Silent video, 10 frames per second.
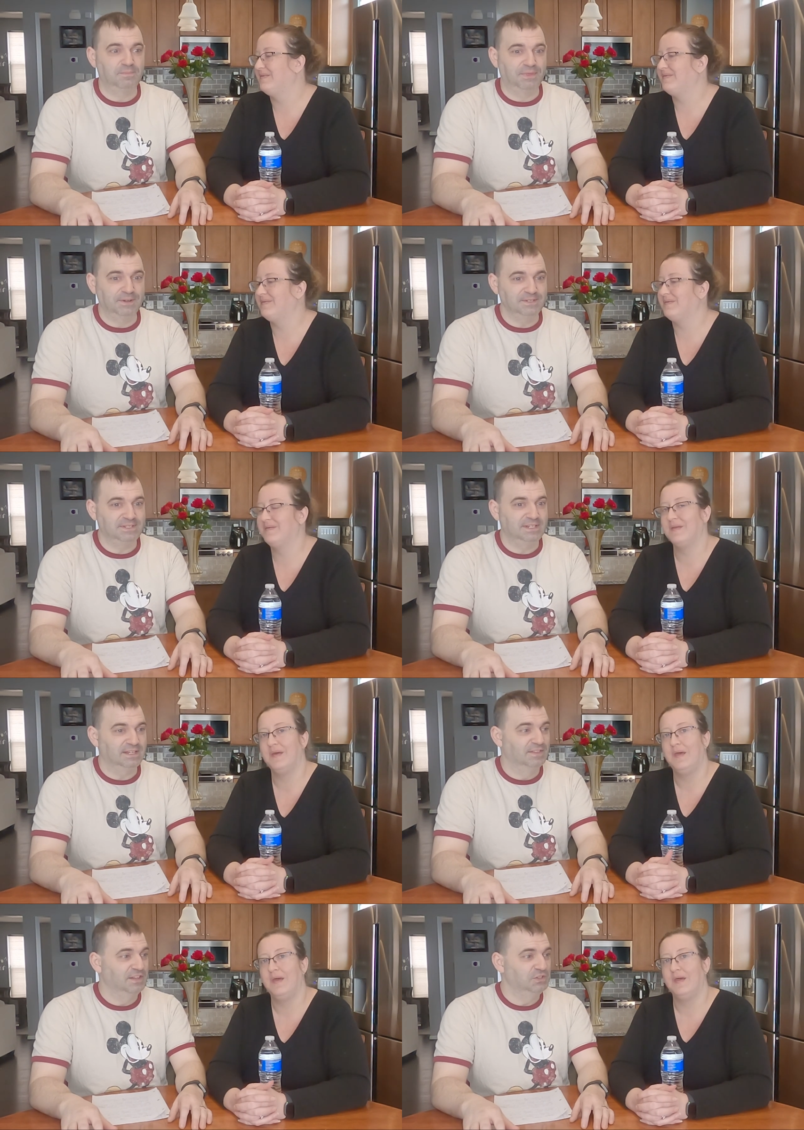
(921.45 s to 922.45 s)
Speaker 1: that I'm
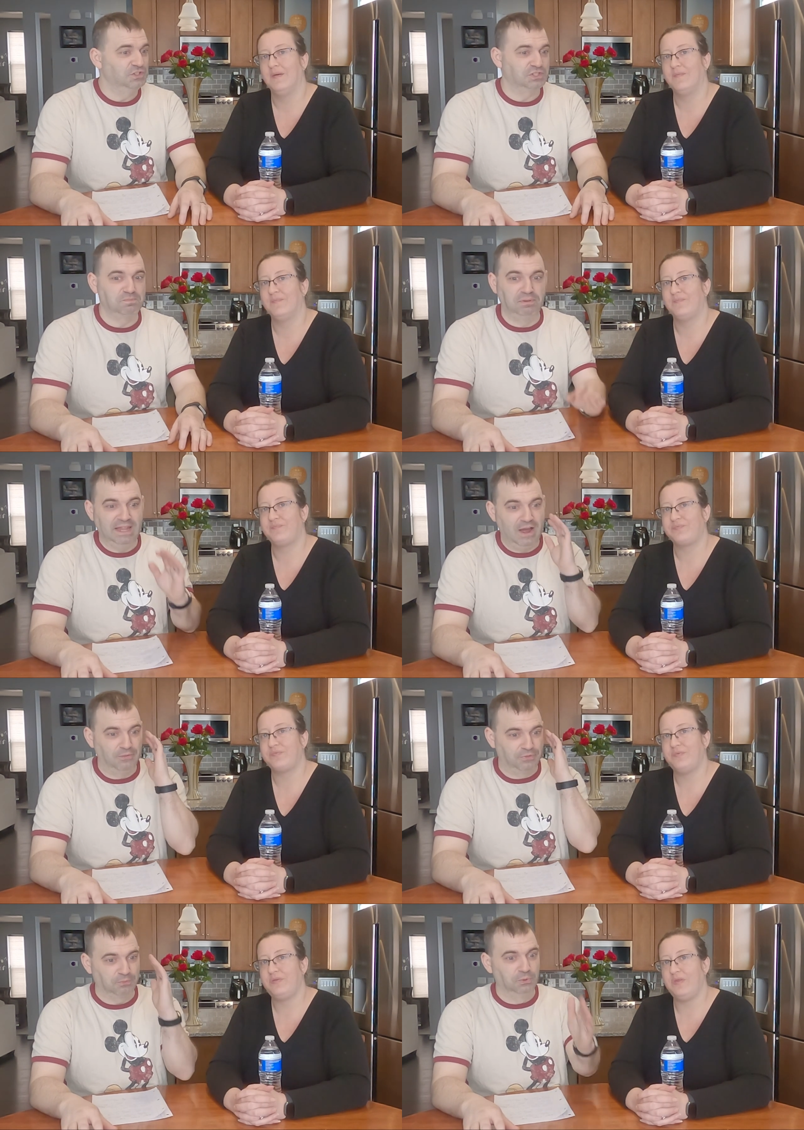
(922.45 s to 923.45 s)
thirsty. And then you just
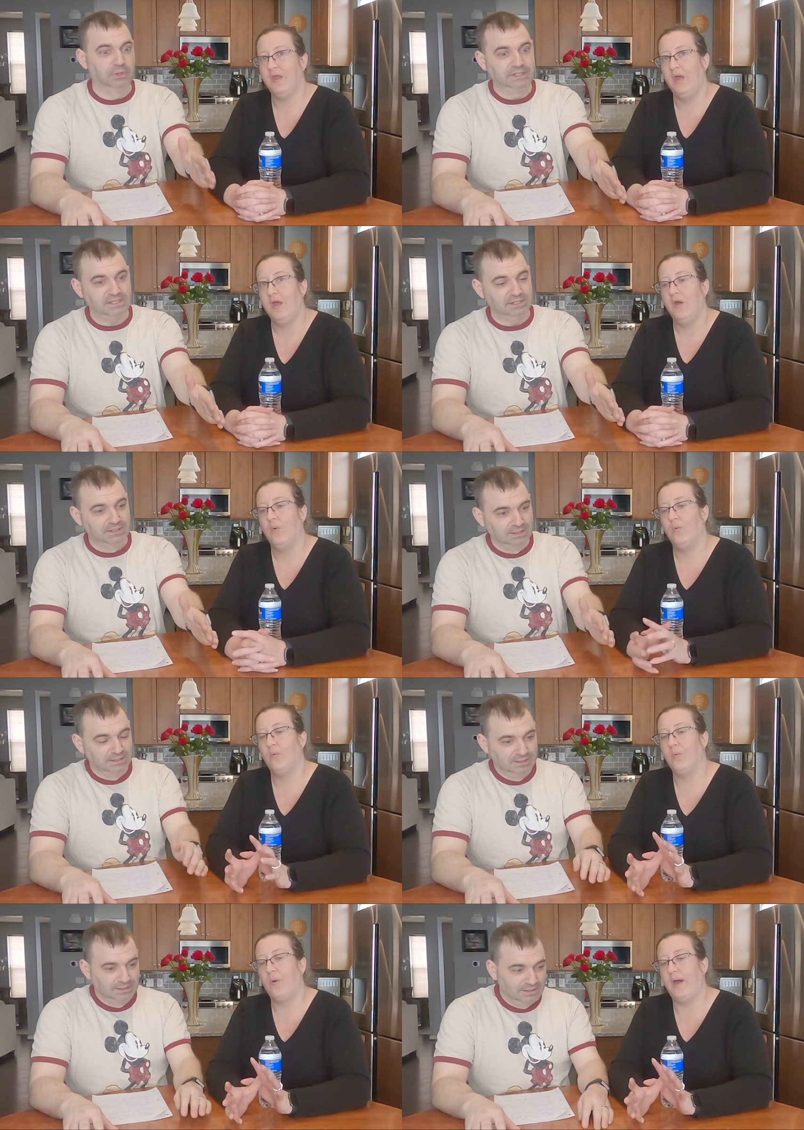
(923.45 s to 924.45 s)
plow through it.
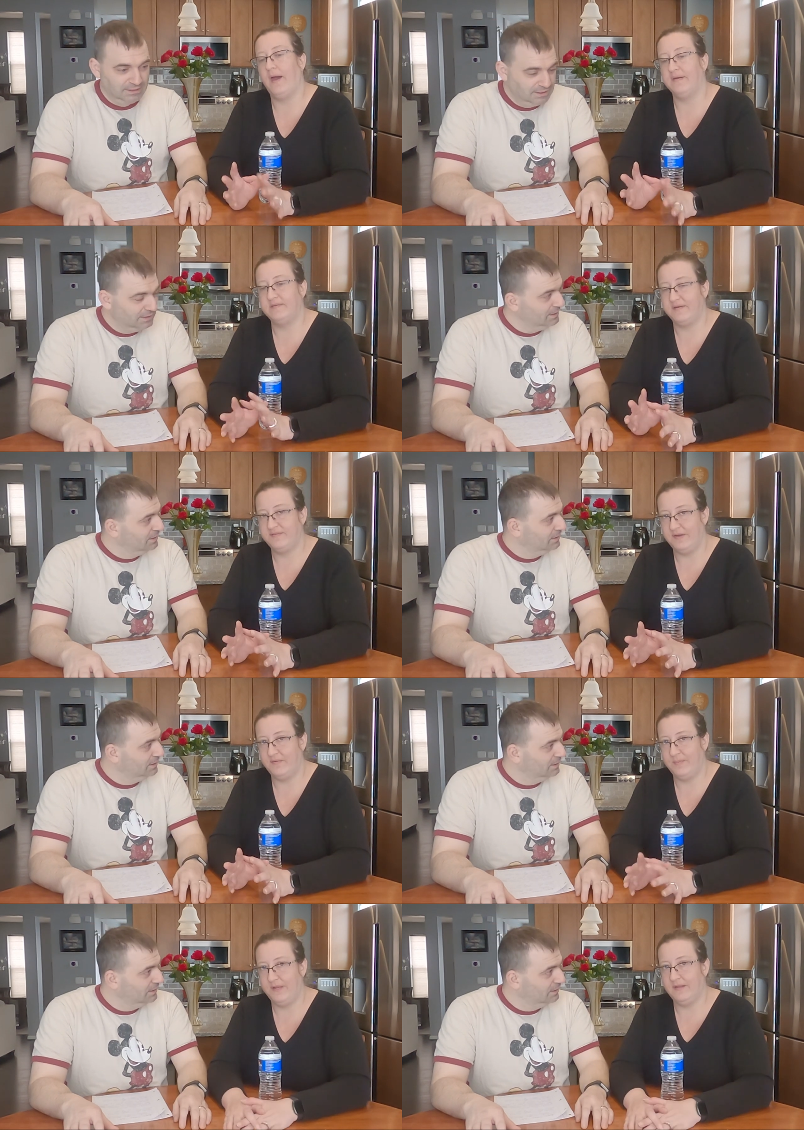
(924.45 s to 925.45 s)
Speaker 2: As I've said
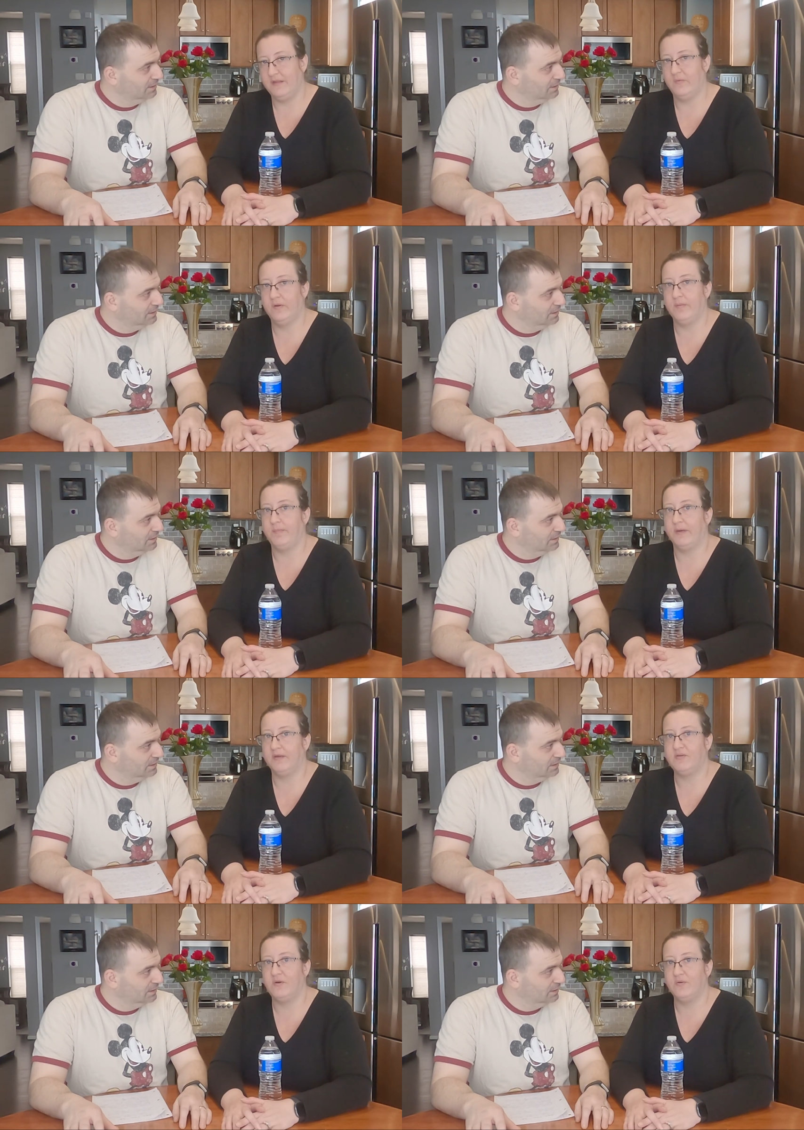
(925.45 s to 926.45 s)
repeatedly, one of my
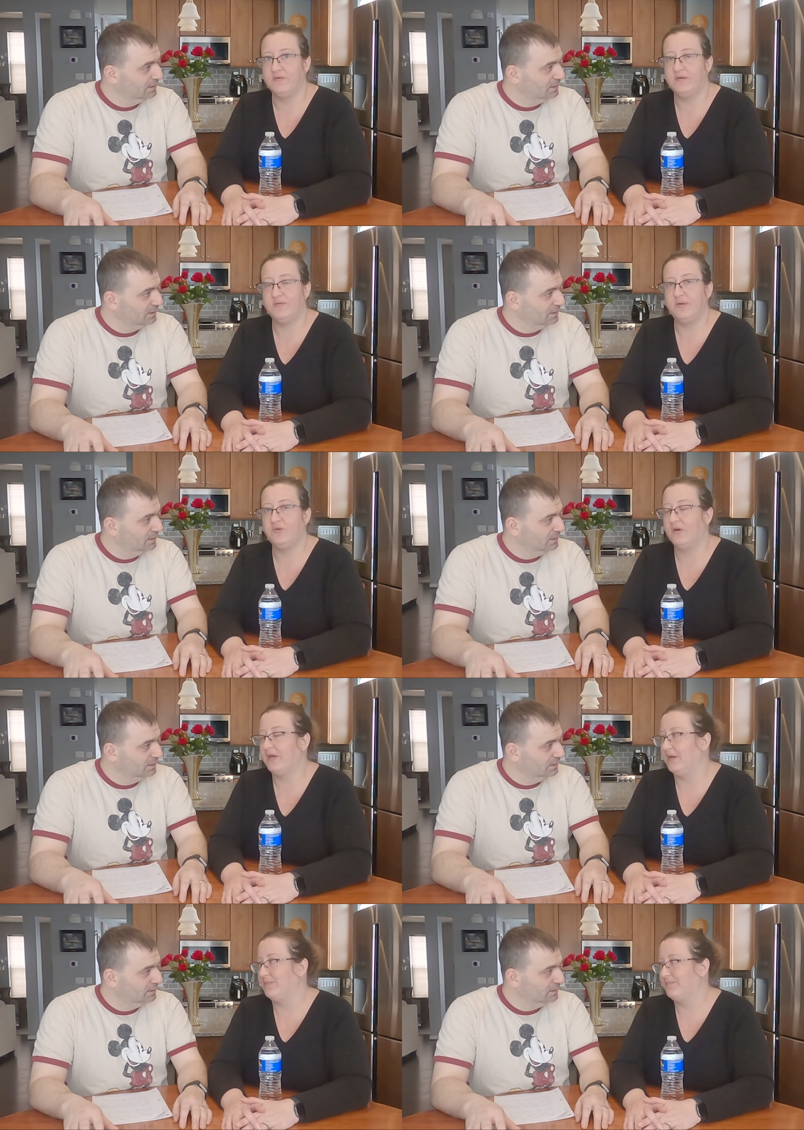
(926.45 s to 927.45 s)
biggest hurdles has been
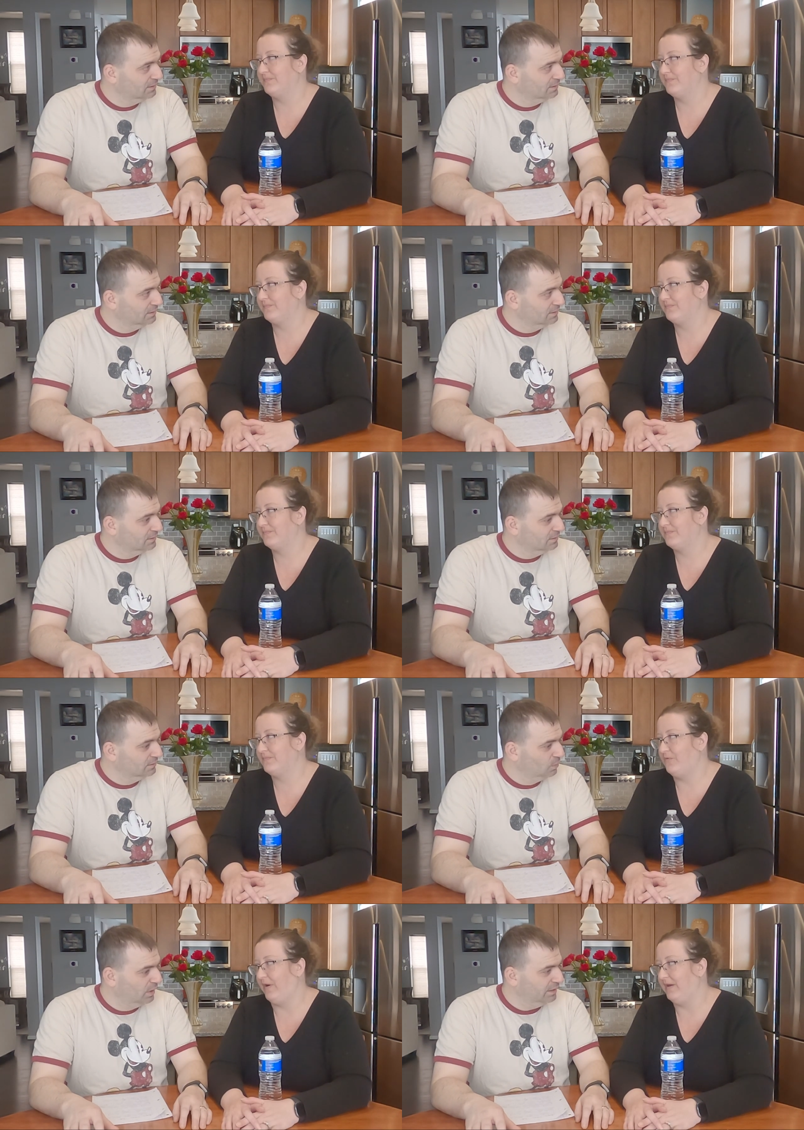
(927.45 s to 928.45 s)
drinking.
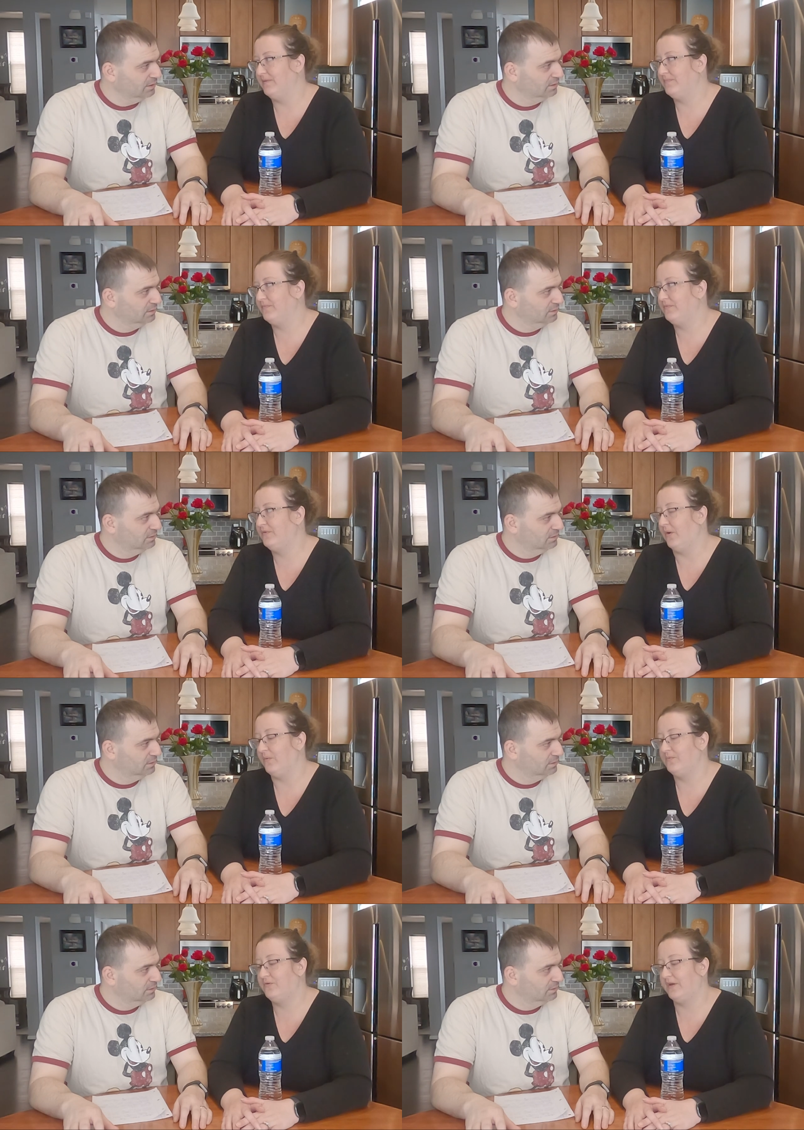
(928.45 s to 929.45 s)
Right? Water?
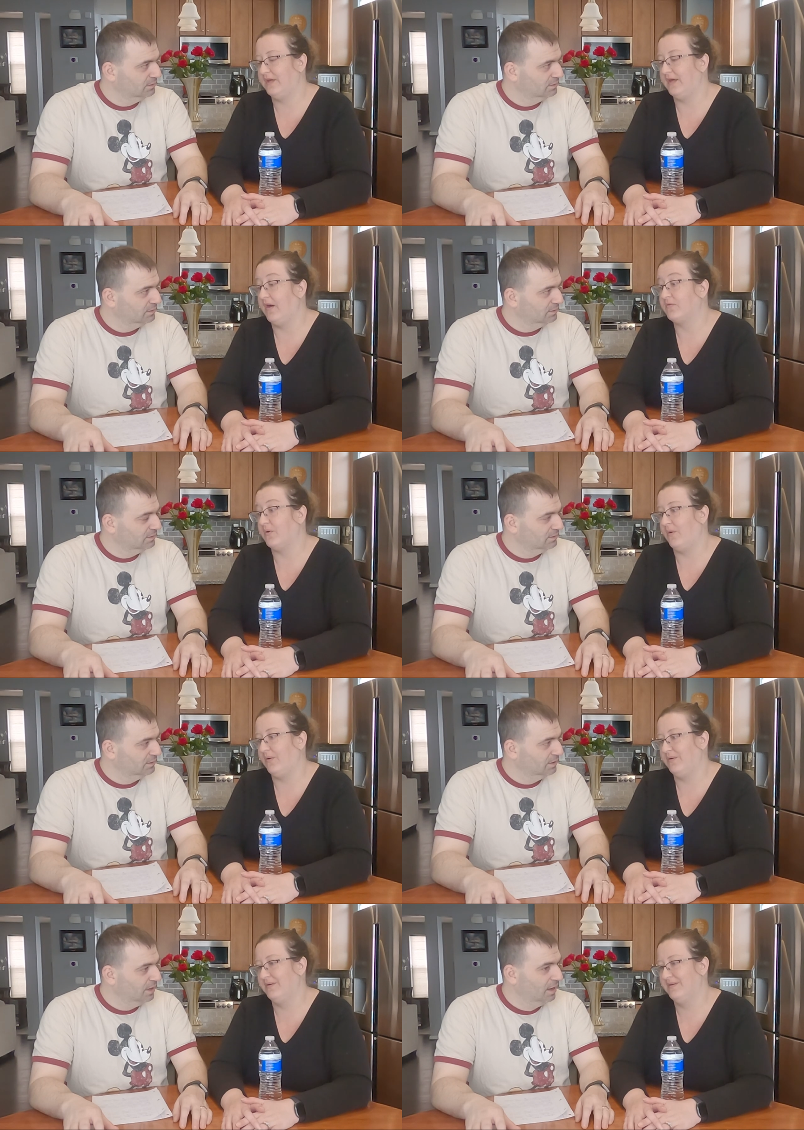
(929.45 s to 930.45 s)
No, drinking
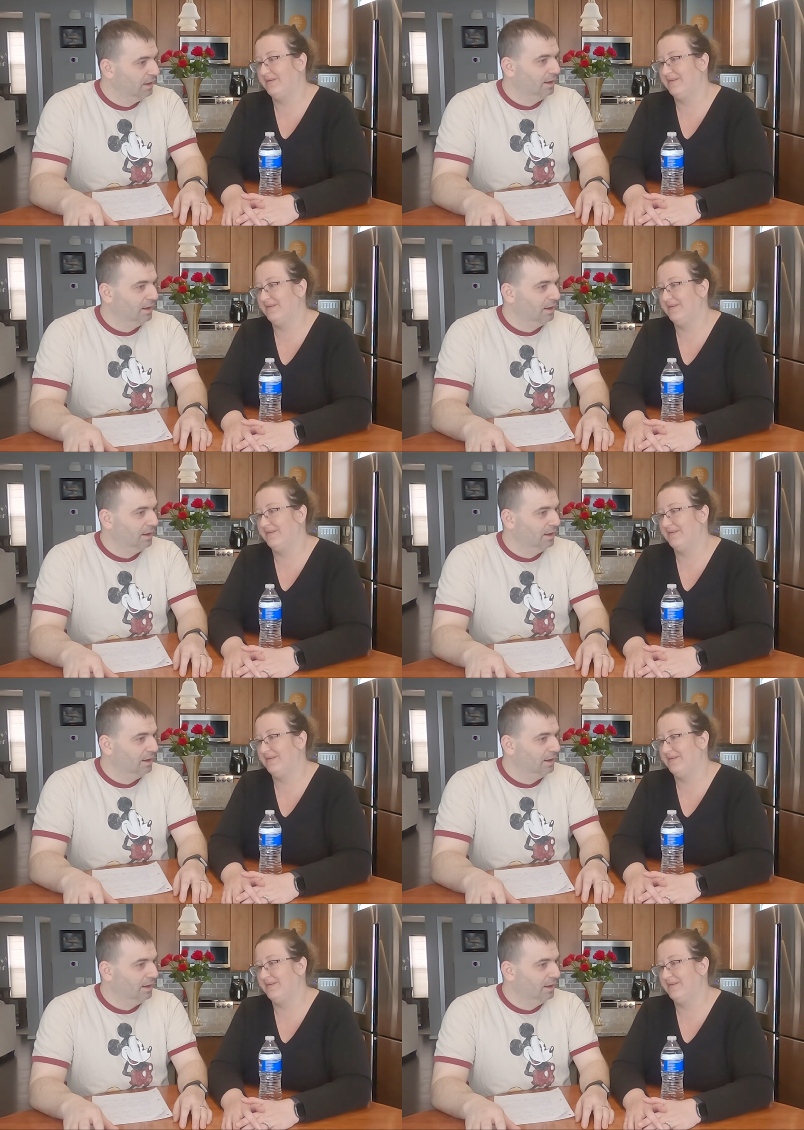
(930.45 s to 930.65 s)
alcohol.